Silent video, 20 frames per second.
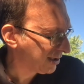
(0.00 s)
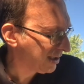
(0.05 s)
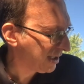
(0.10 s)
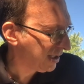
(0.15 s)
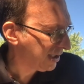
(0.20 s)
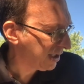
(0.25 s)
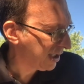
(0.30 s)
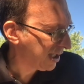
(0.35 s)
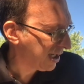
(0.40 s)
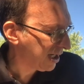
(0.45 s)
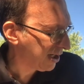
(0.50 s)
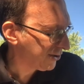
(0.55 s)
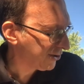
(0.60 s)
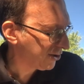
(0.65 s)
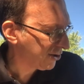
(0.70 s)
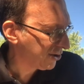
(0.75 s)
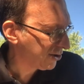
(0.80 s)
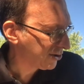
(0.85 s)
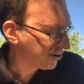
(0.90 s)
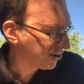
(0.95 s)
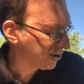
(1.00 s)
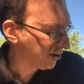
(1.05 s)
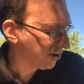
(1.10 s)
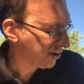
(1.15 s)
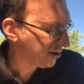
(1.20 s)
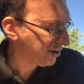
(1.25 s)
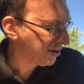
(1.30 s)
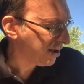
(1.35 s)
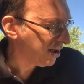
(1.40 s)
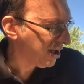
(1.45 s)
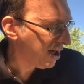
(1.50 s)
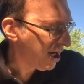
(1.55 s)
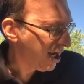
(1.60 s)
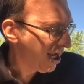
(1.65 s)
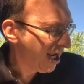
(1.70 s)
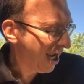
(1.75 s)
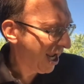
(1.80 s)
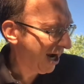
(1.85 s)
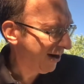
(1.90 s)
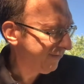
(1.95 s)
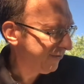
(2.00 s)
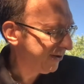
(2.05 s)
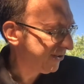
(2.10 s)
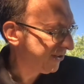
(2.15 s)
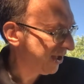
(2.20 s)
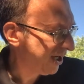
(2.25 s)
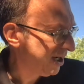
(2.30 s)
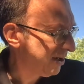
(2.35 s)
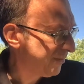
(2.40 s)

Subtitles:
neatly under her skirt, everything